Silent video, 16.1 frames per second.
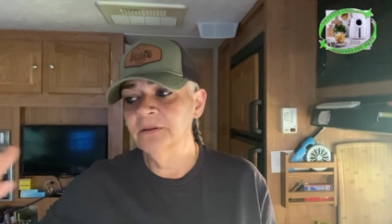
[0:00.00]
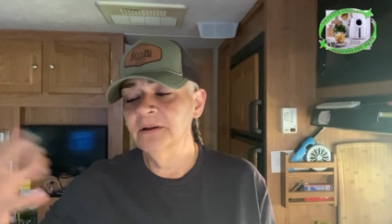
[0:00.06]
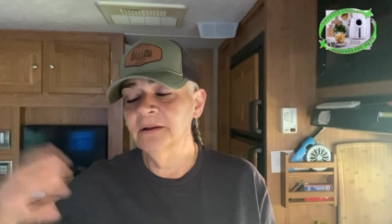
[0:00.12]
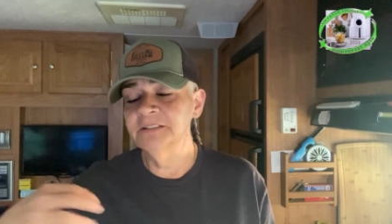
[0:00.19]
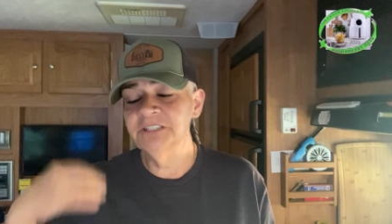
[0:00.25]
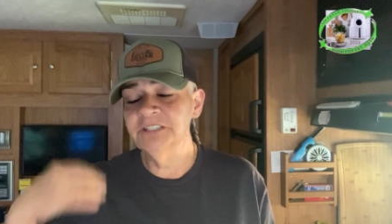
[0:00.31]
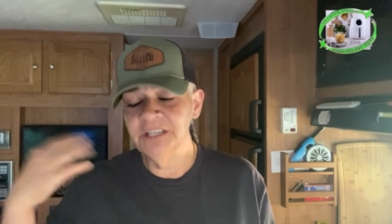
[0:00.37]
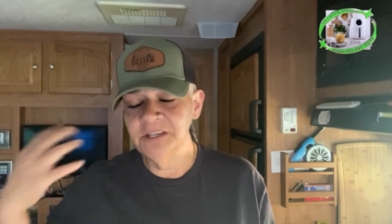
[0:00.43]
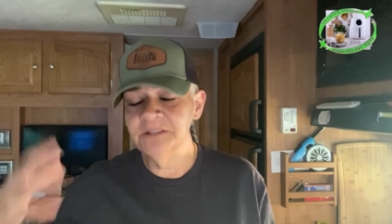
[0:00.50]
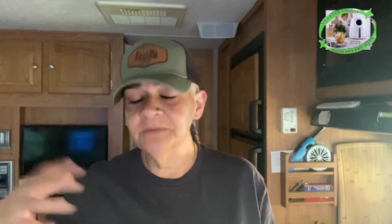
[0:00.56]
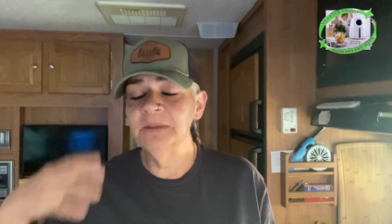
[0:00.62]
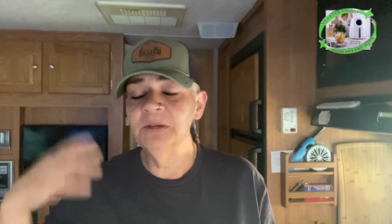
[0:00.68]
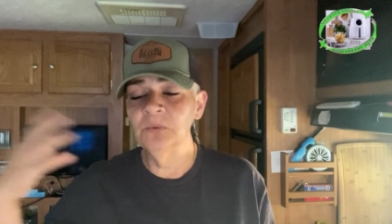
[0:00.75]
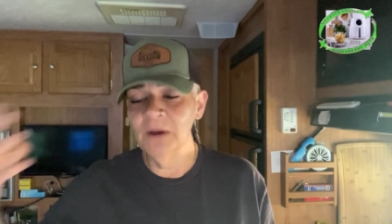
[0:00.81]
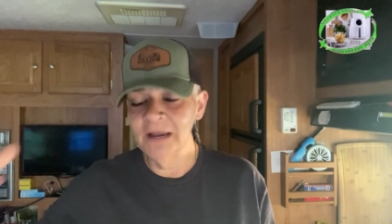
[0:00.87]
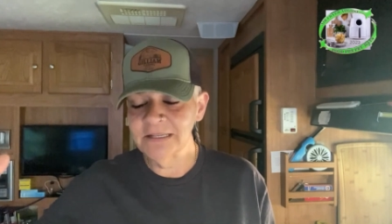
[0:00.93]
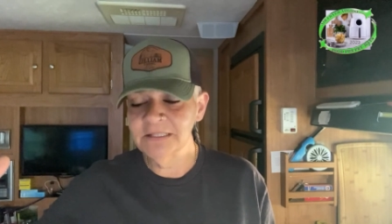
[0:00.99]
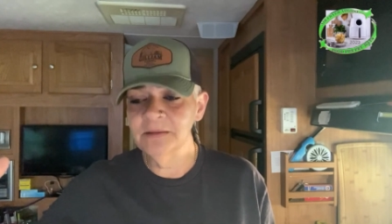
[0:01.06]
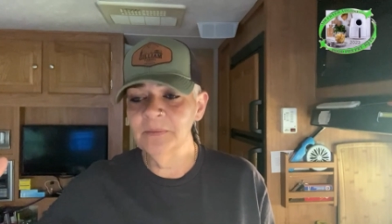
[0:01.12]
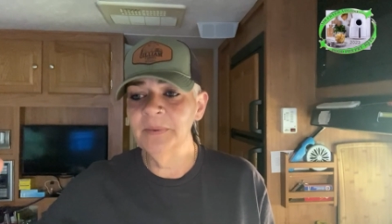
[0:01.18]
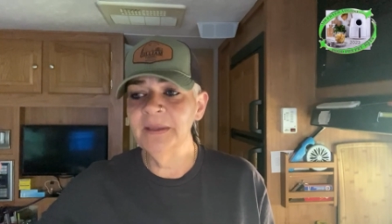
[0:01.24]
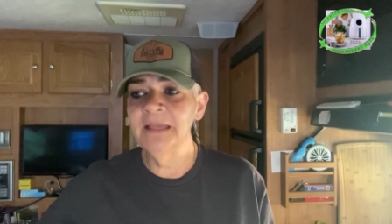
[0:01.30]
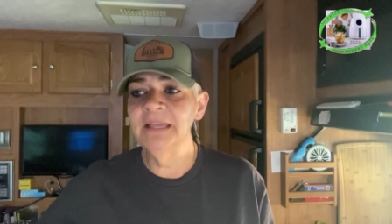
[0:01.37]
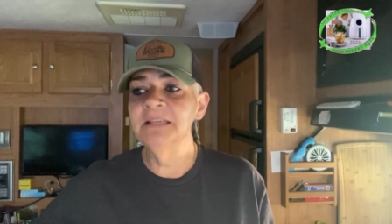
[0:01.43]
excuse me,
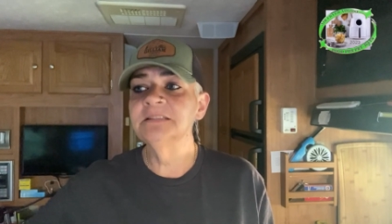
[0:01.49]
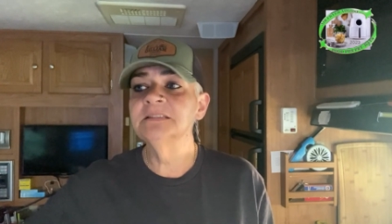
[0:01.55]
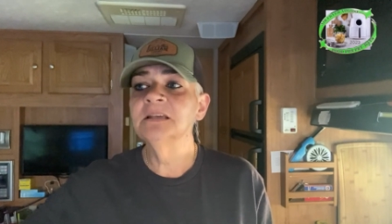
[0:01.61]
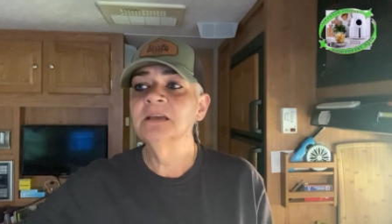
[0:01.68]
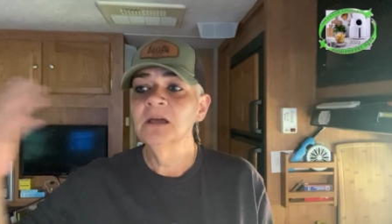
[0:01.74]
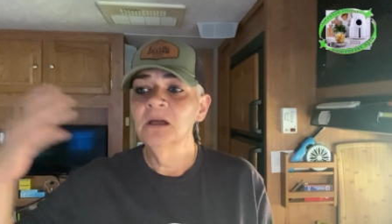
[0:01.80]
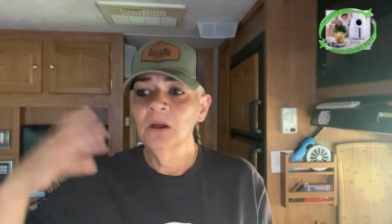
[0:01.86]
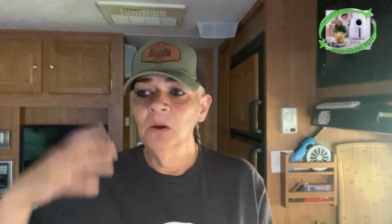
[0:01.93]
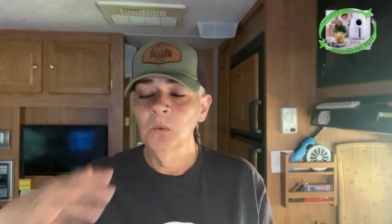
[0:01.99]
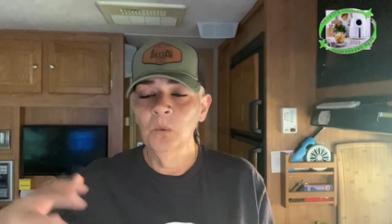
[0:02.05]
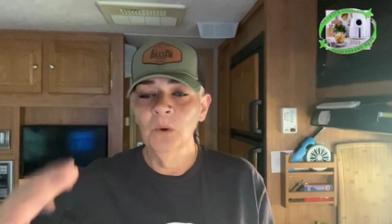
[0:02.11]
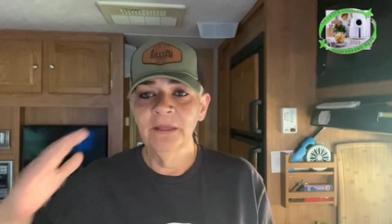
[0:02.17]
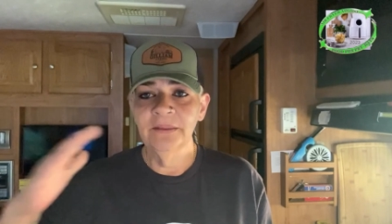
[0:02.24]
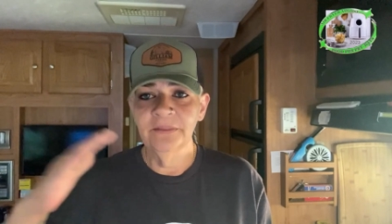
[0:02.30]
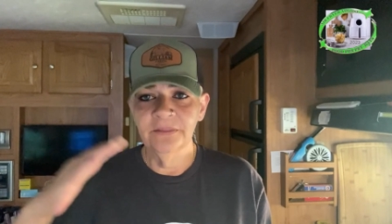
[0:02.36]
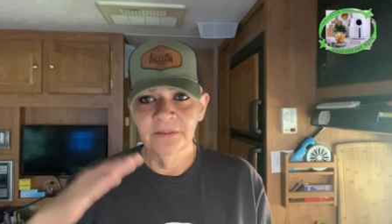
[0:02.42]
recipes with